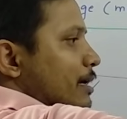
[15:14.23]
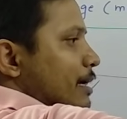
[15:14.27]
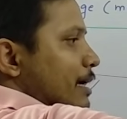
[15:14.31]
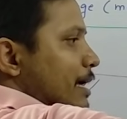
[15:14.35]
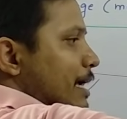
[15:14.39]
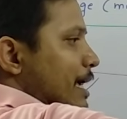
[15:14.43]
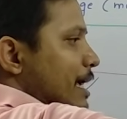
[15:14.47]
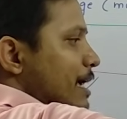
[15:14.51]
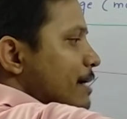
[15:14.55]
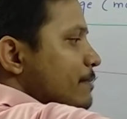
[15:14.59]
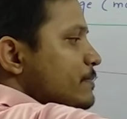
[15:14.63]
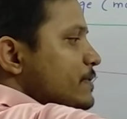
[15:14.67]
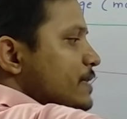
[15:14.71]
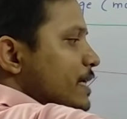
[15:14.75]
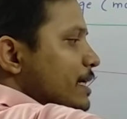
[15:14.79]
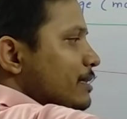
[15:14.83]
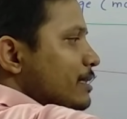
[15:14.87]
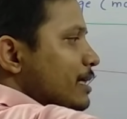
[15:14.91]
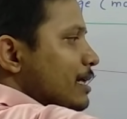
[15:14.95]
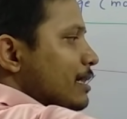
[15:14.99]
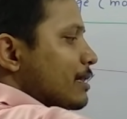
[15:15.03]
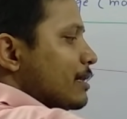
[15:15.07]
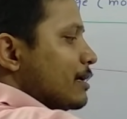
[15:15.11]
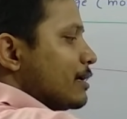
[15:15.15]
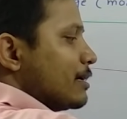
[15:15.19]
AM
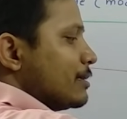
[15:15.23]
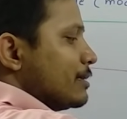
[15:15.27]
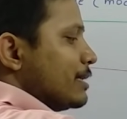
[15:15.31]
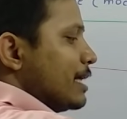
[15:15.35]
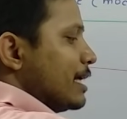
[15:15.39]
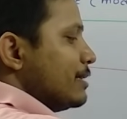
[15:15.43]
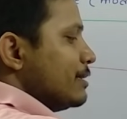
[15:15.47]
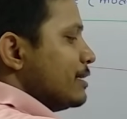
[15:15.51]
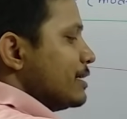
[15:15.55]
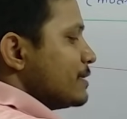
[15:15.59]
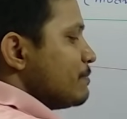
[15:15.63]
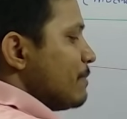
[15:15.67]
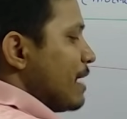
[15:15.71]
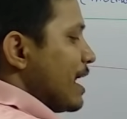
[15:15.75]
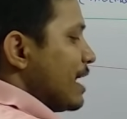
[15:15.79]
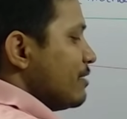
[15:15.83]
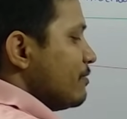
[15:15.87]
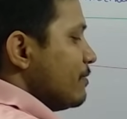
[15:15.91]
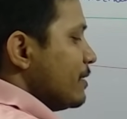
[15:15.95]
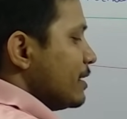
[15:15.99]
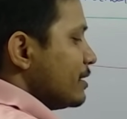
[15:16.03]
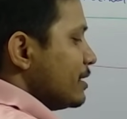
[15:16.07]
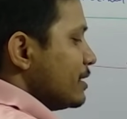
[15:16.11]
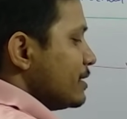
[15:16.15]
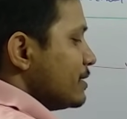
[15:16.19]
signal then this
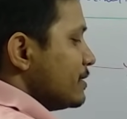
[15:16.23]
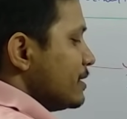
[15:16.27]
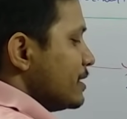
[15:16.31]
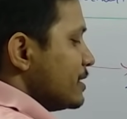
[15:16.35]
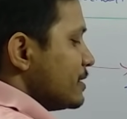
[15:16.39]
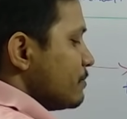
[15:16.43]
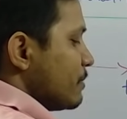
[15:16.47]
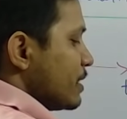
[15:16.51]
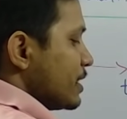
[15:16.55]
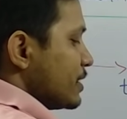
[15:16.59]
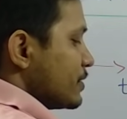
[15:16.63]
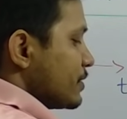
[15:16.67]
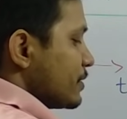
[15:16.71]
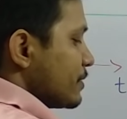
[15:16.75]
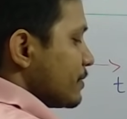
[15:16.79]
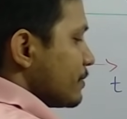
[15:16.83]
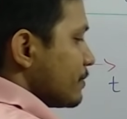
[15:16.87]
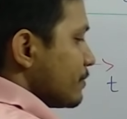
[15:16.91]
bandwidth is this much.